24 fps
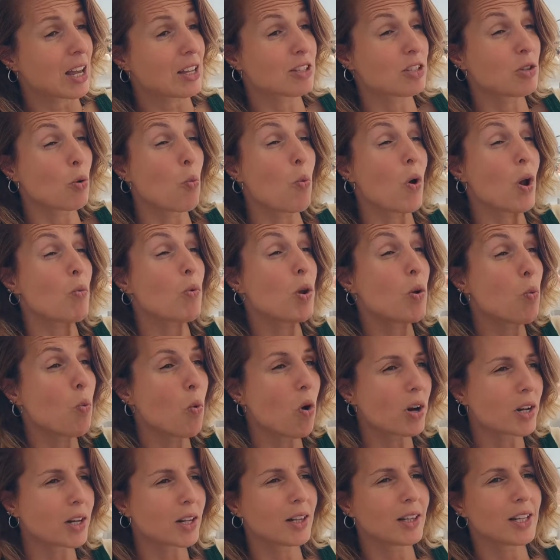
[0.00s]
the way we
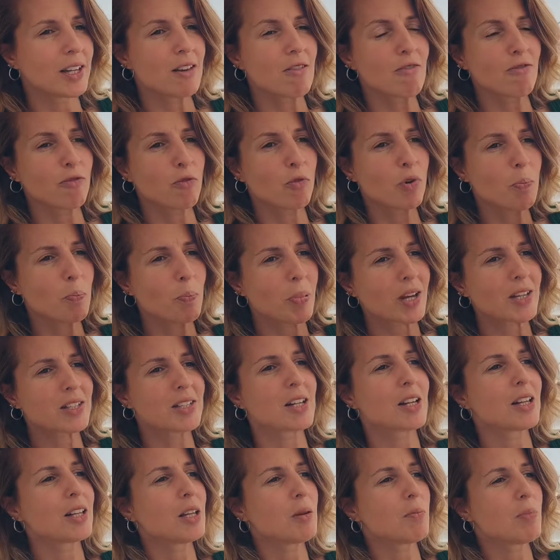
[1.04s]
want to live, we
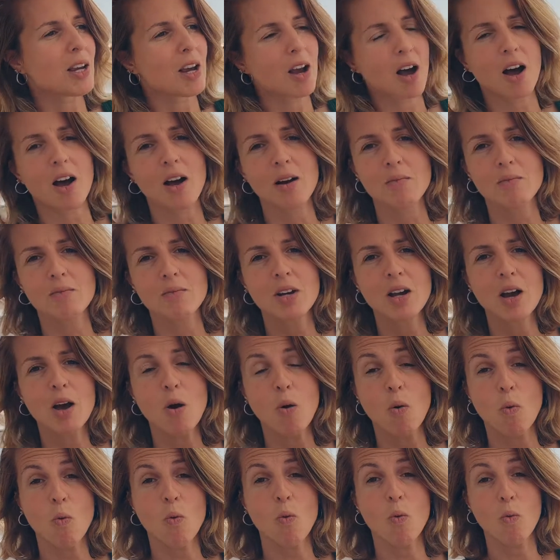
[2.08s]
basically become
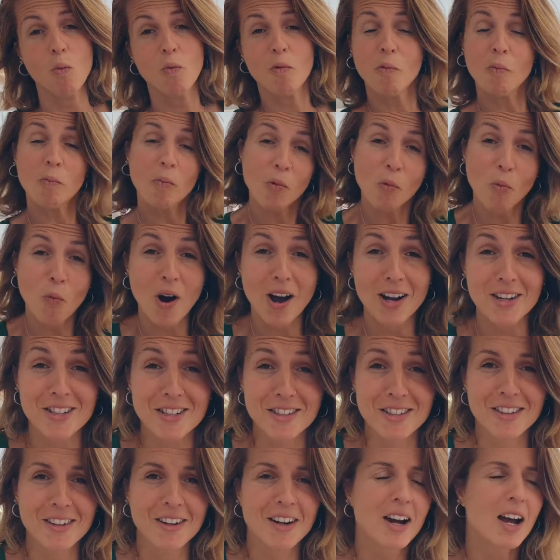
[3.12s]

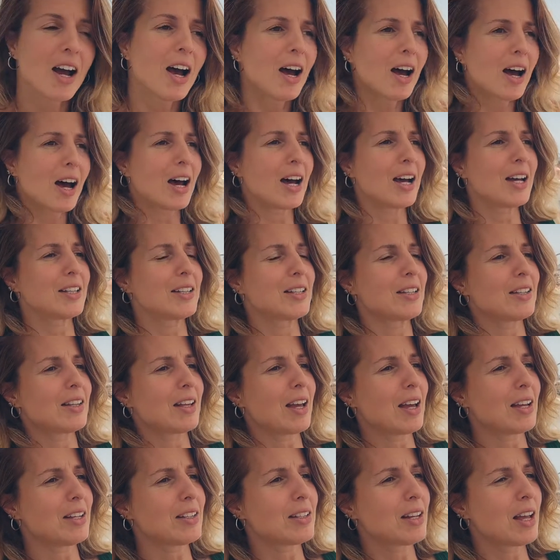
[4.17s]
wiser.
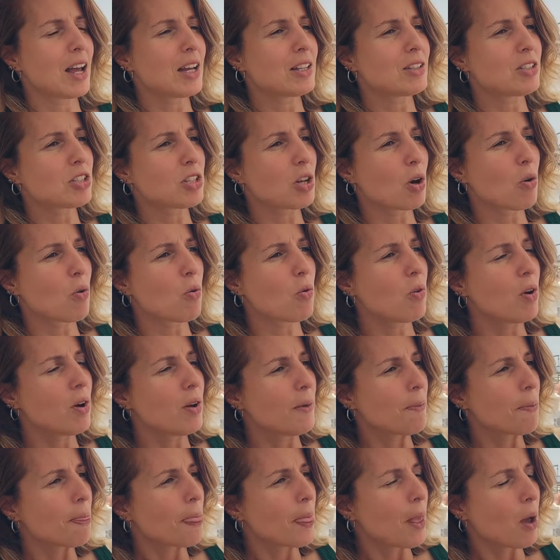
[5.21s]
And so
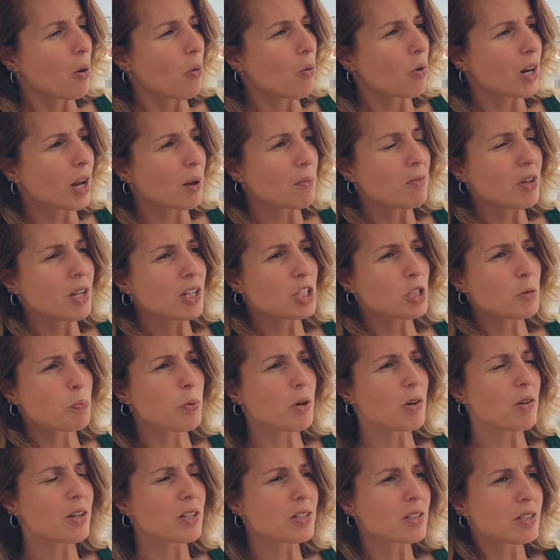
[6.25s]
what I'm
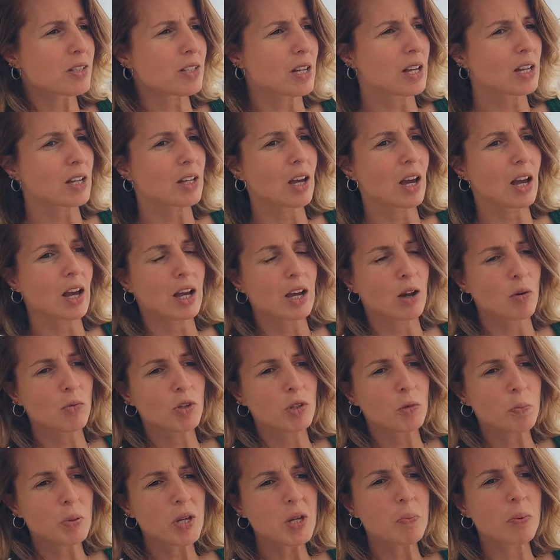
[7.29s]
experiencing
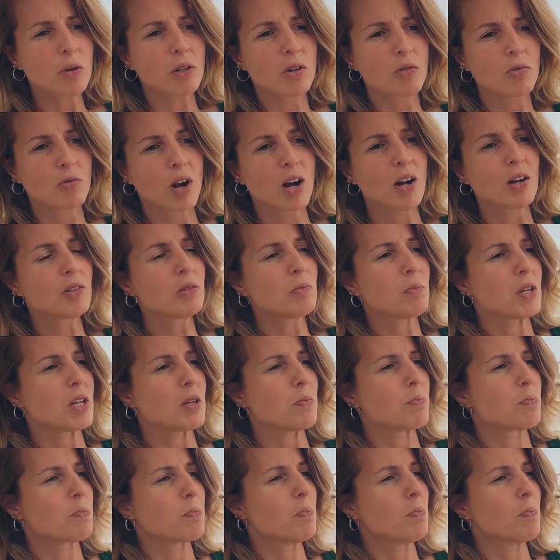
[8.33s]
with people around me,